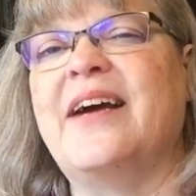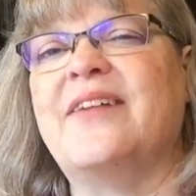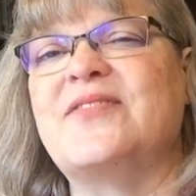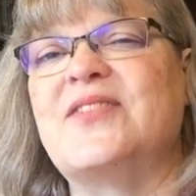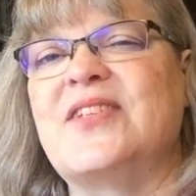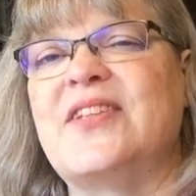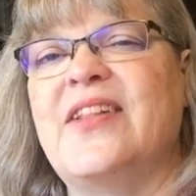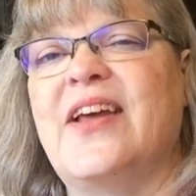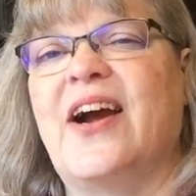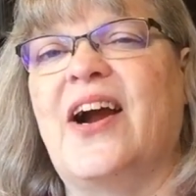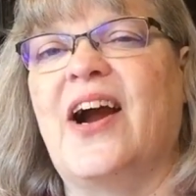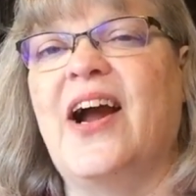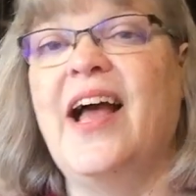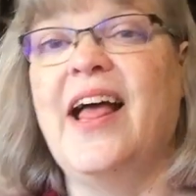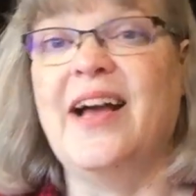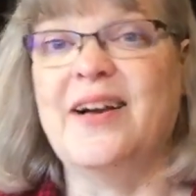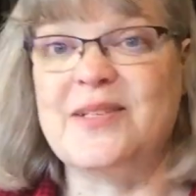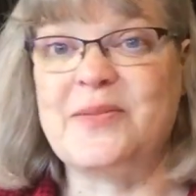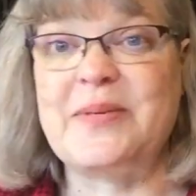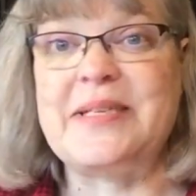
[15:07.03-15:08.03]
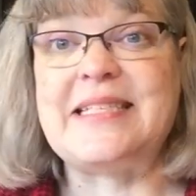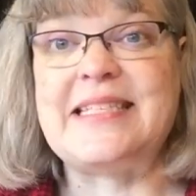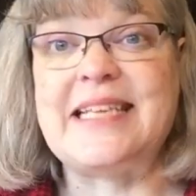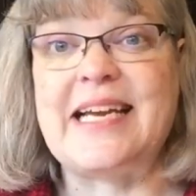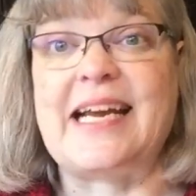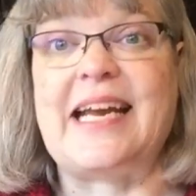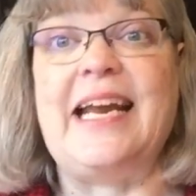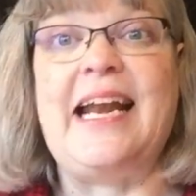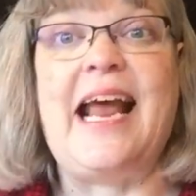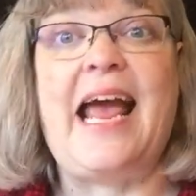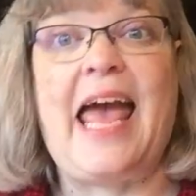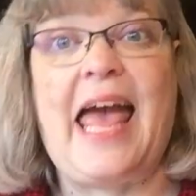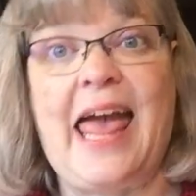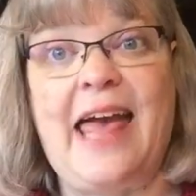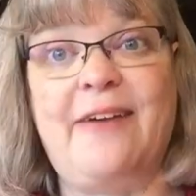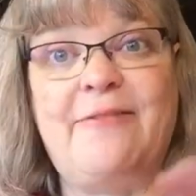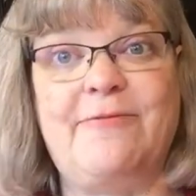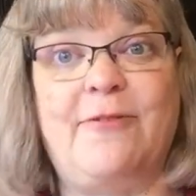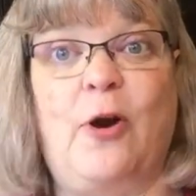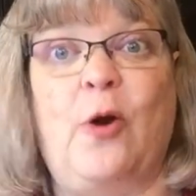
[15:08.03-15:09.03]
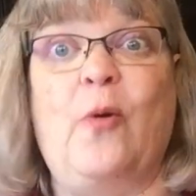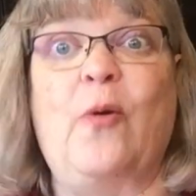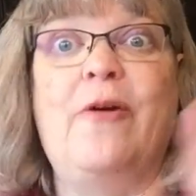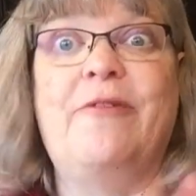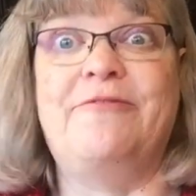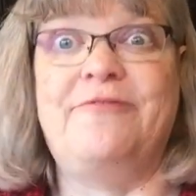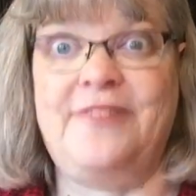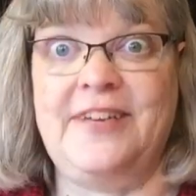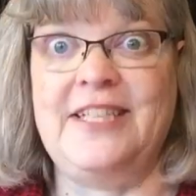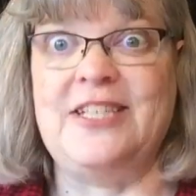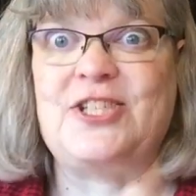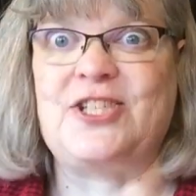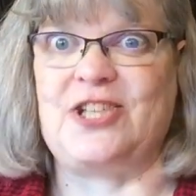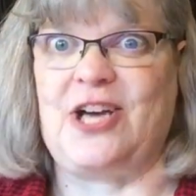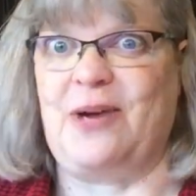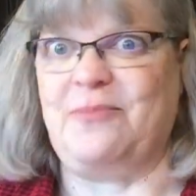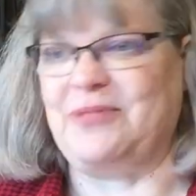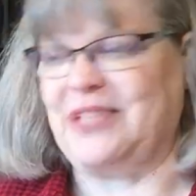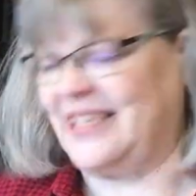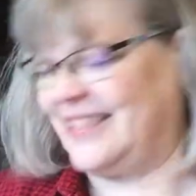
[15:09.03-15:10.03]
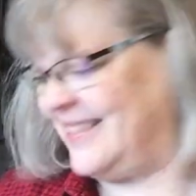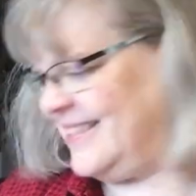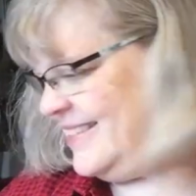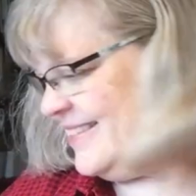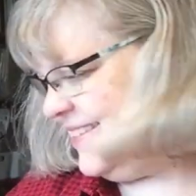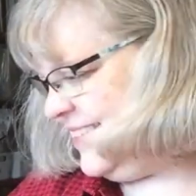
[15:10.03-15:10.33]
F's in there. That was my second FO, finished object.